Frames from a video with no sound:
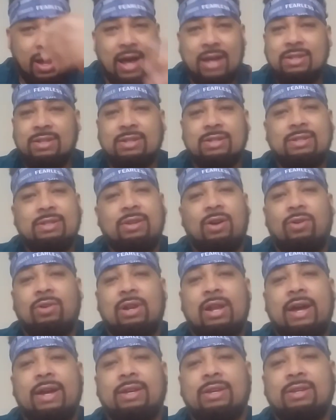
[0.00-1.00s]
I just
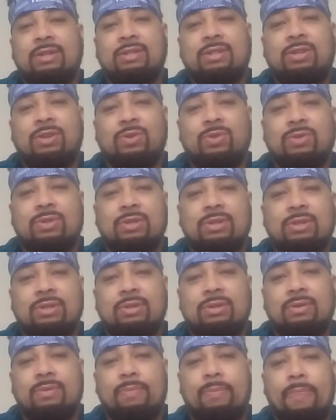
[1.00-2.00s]
don't like
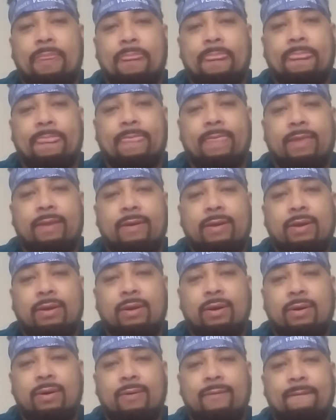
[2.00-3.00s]
excuses, you
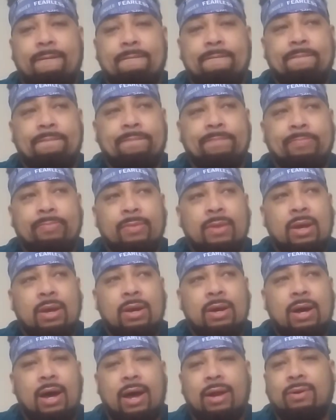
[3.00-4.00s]
know.
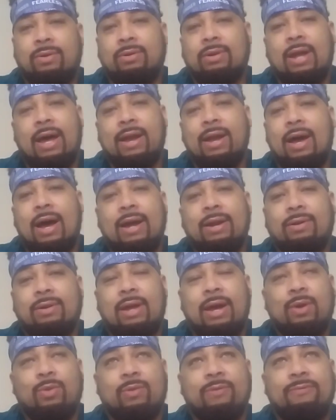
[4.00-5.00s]
I don't
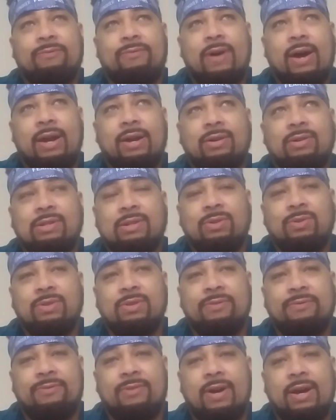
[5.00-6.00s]
like when fighters
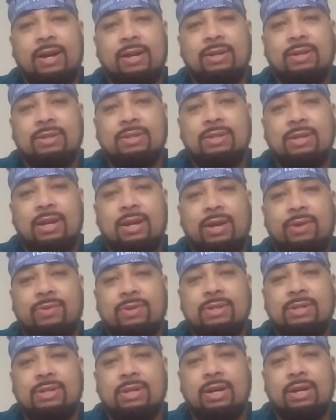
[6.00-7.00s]
lose a fight and then say they were
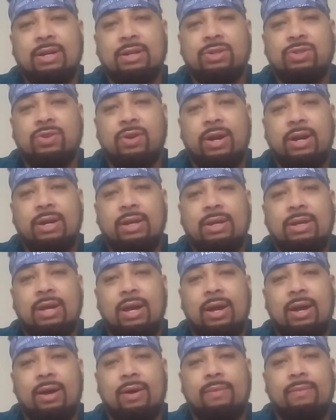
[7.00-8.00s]
sick in training
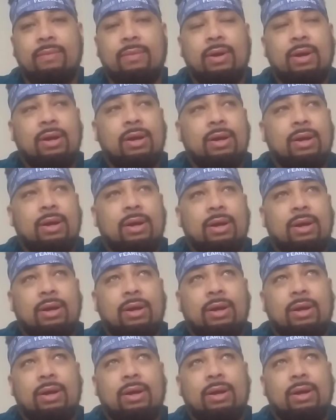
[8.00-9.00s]
camp.
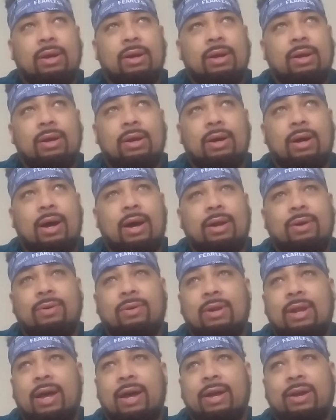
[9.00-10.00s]
I
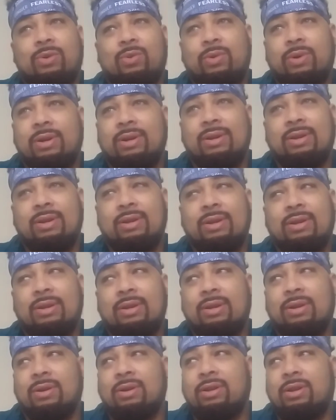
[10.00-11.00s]
don't like when,
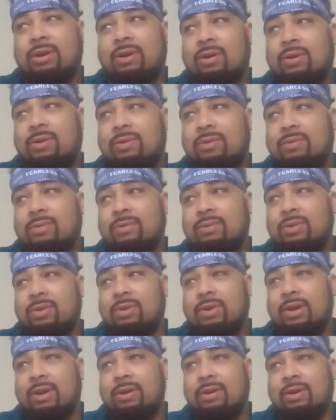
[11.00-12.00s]
you know,
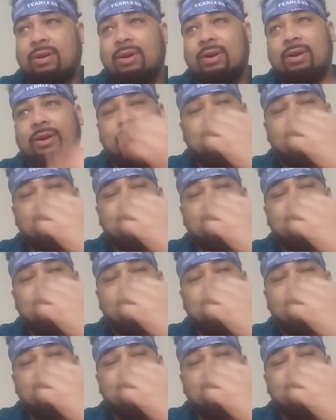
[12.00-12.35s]
you hear